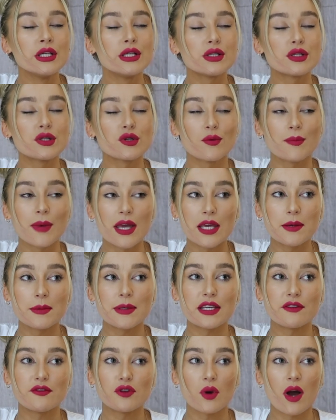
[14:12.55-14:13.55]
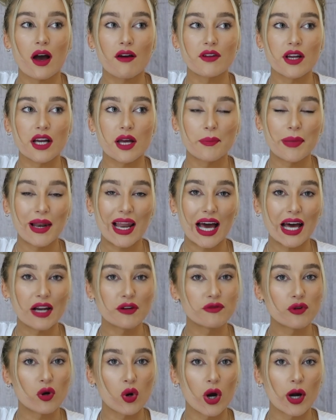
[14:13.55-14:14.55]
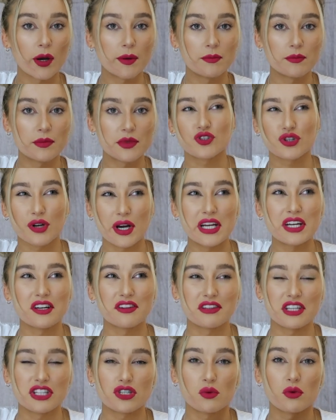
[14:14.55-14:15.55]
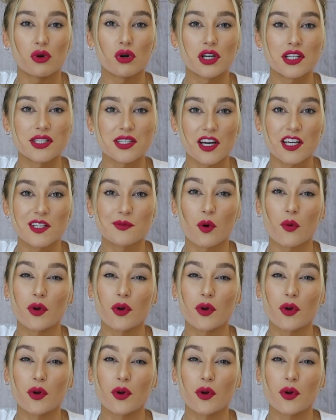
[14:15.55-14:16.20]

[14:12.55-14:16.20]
So maybe if you have like a platform trainer, they don't look as nice.